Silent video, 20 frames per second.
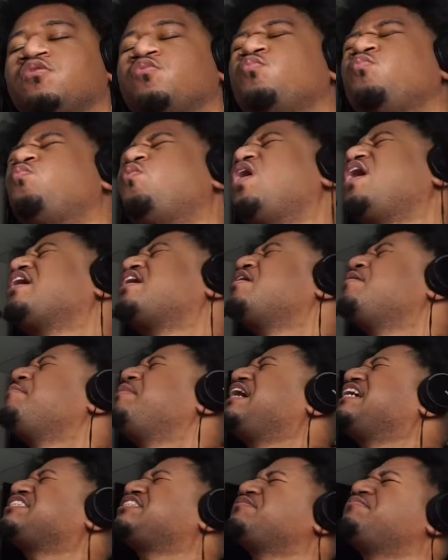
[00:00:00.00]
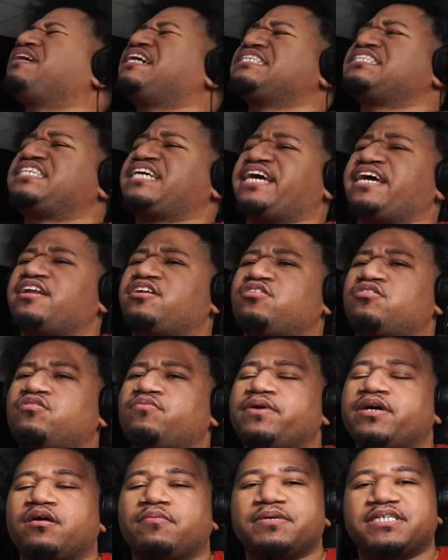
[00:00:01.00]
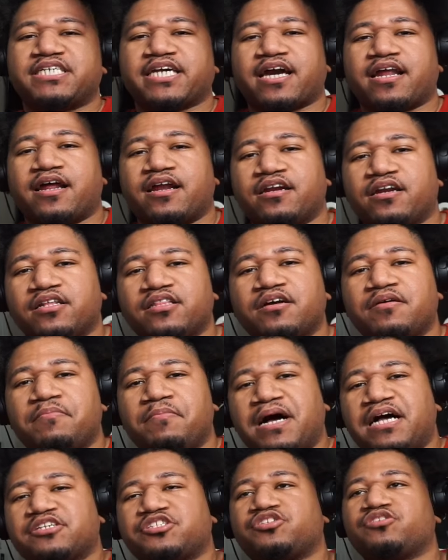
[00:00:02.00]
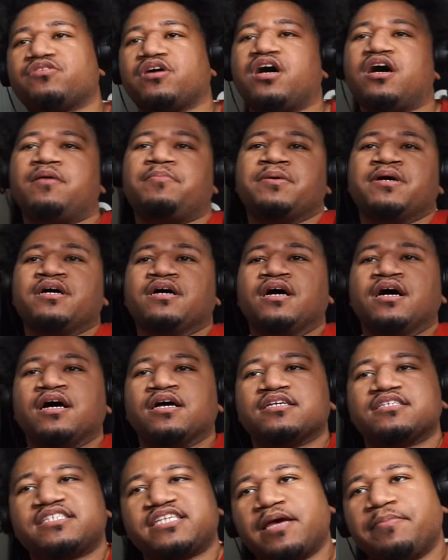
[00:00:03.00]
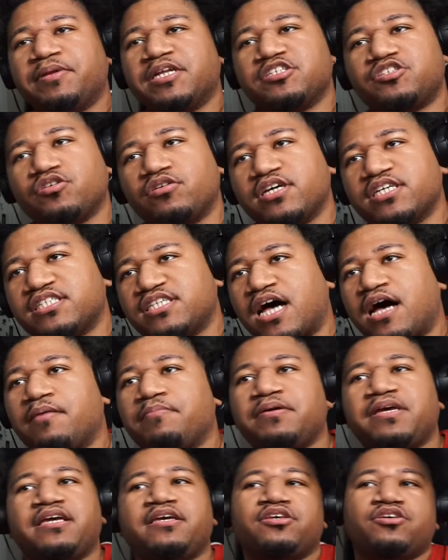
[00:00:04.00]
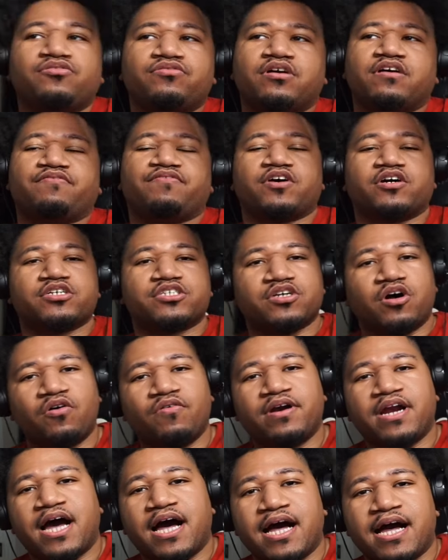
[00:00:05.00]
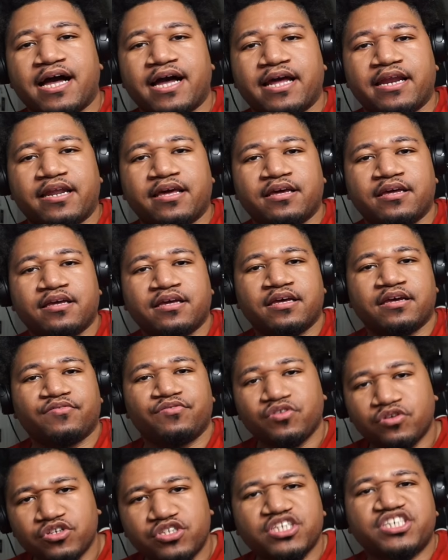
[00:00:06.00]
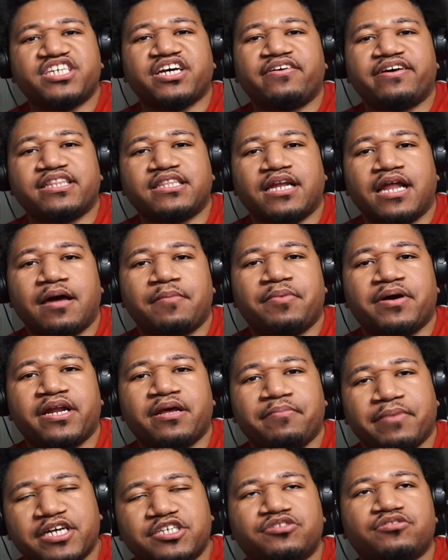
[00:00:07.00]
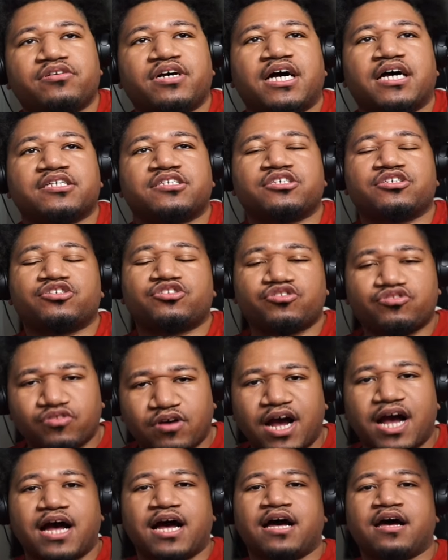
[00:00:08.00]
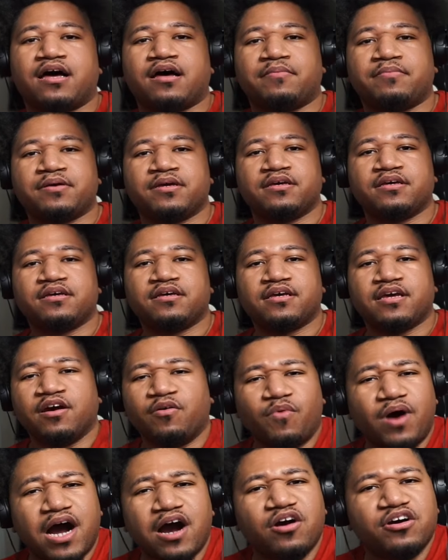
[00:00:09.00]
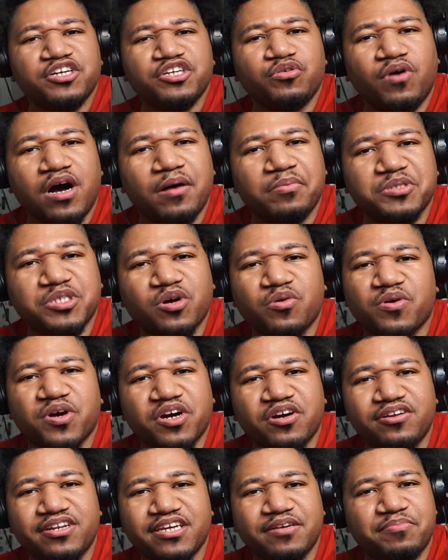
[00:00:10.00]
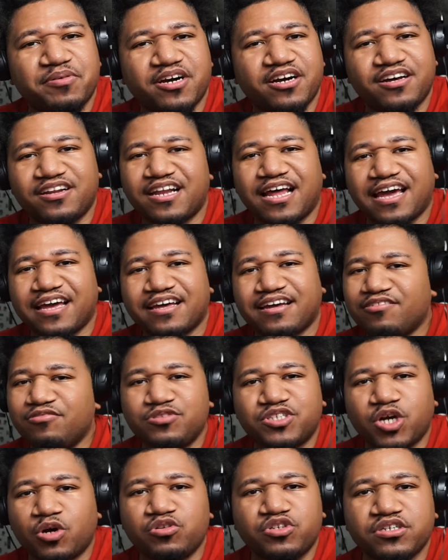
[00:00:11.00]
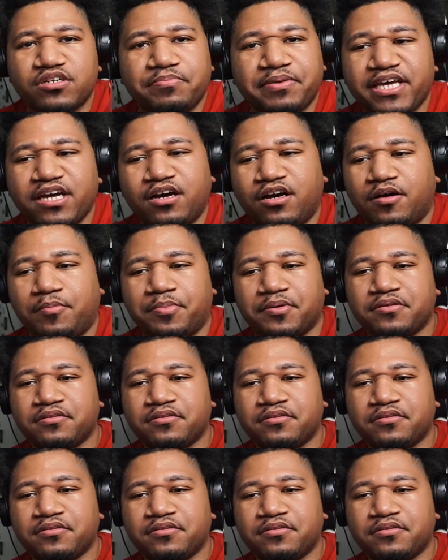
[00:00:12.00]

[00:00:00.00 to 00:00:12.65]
Welcome back to my channel. We're gonna be checking out another monster up Skibidi Toilet Zombie Universe oh nine. If you're new to the channel, hit the like button and make sure you guys subscribe. And why are you up so early, bro? Like, who told you to be up?